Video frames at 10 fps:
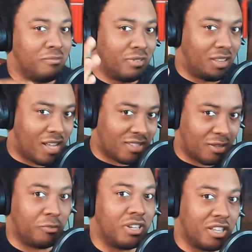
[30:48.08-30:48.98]
Last
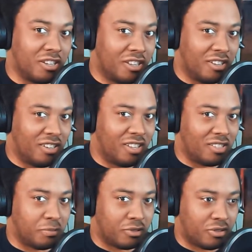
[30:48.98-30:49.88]
thing we need
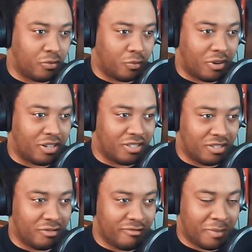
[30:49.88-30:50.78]
is Persona 1 and
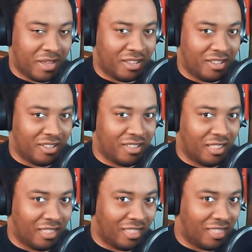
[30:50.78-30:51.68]
2 remake.
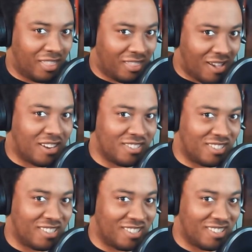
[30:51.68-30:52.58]
That is
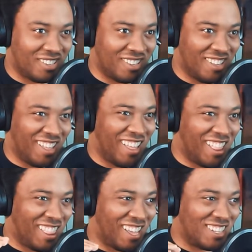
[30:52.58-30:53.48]
it.
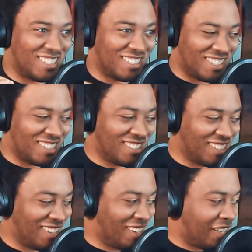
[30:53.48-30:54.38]
That is
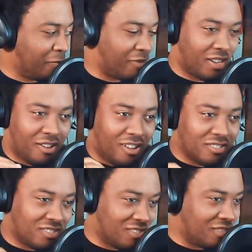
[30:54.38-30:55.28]
it. Bring all
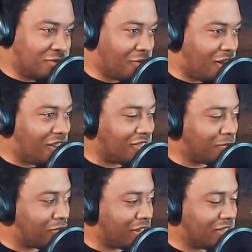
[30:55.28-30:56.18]
to all,
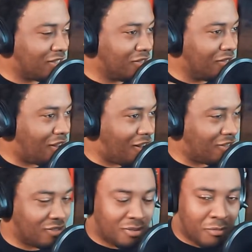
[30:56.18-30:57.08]
bring to
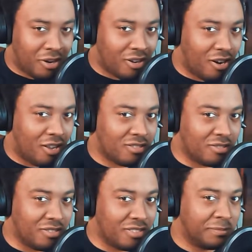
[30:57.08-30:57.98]
all the mod
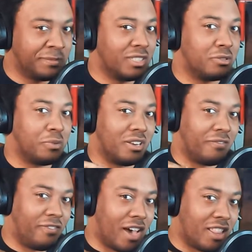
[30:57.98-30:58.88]
consoles so we can
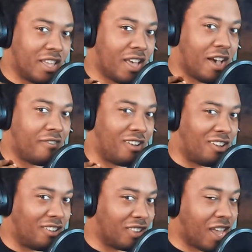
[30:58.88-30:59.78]
finally have
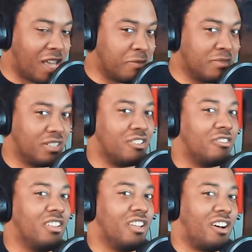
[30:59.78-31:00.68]
all the games, you
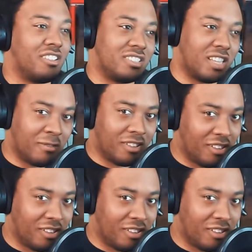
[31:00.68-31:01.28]
know, on the same